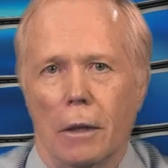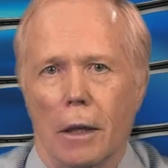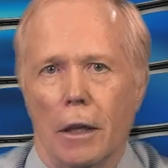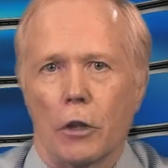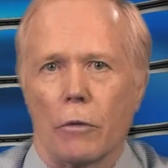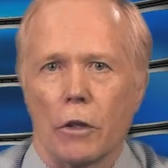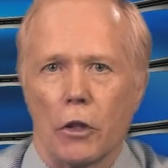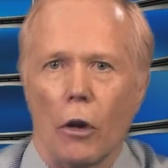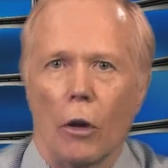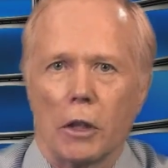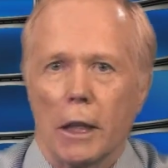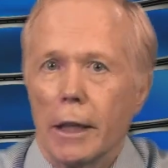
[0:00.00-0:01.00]
And as a
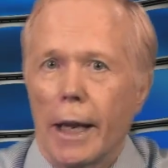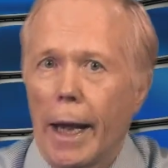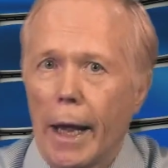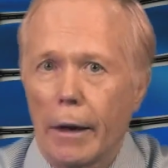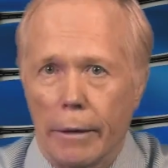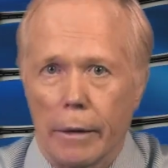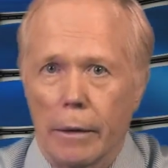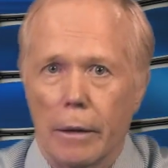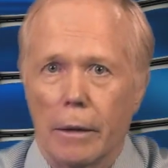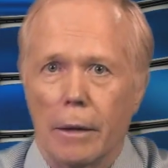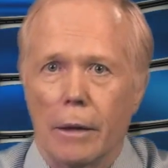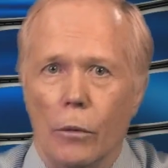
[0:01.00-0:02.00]
result, in Canada,
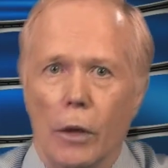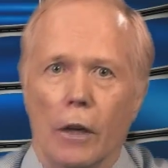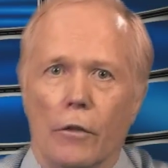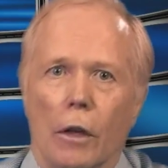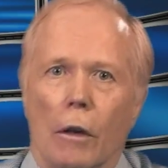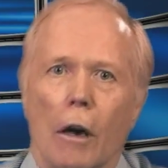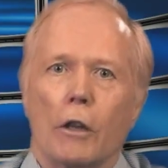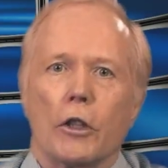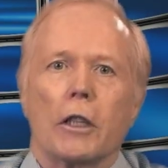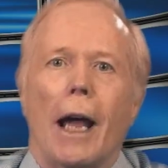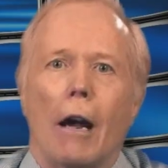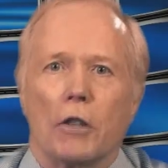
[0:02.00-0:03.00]
we have the
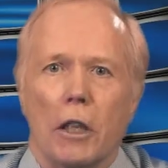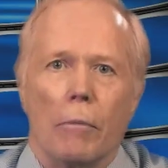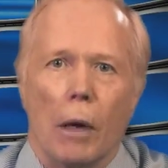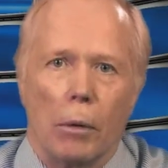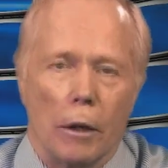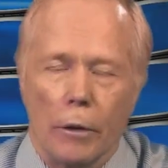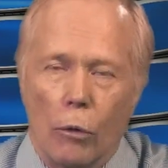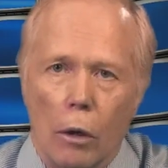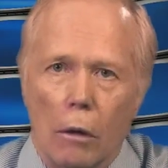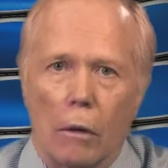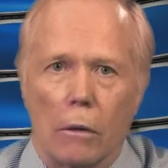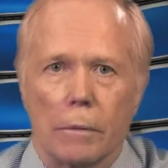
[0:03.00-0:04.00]
largest housing bubble in the
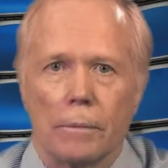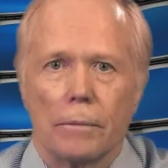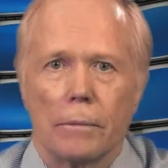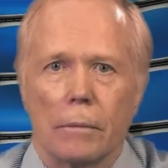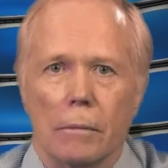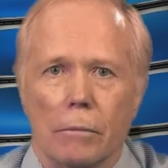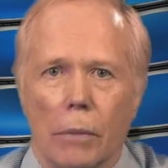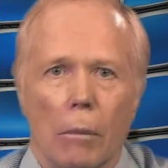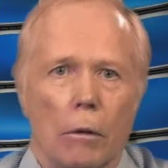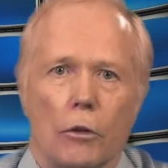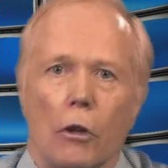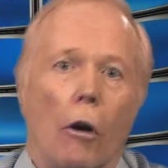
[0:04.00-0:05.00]
world.
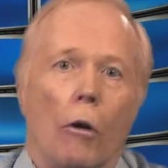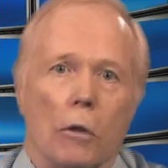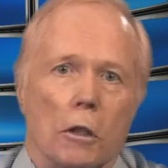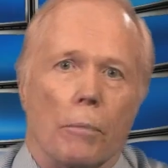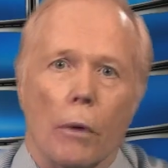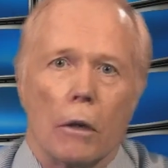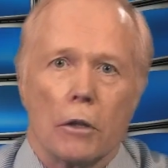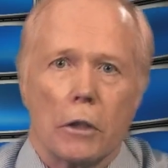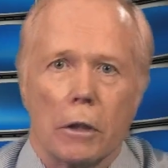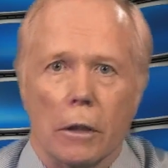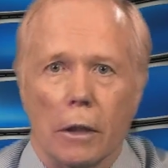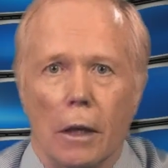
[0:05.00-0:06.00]
Bubbles always burst,
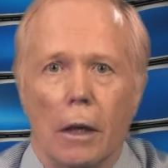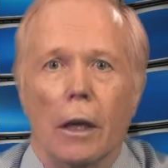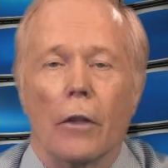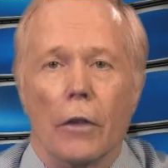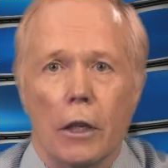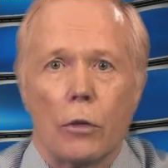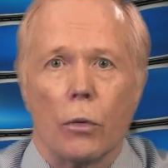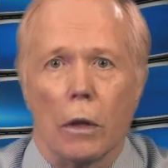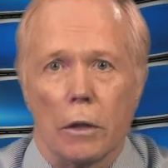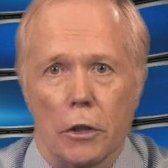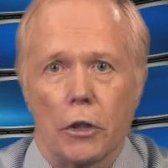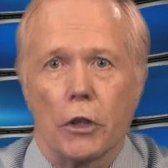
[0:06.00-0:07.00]
and this
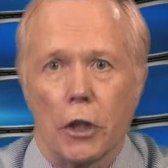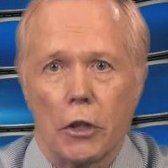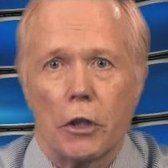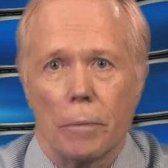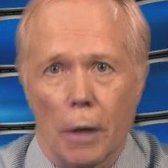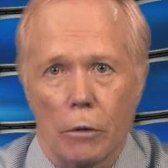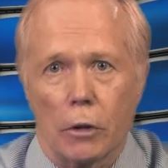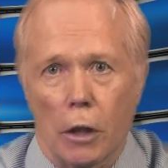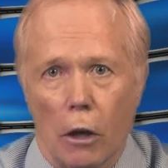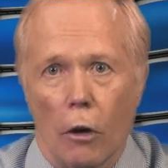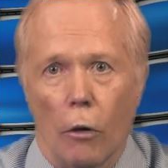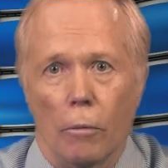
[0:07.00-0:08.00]
one's just about to
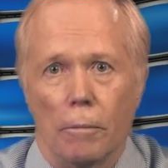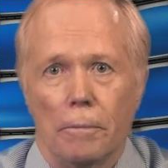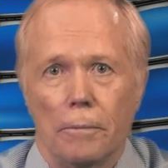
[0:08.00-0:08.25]
go.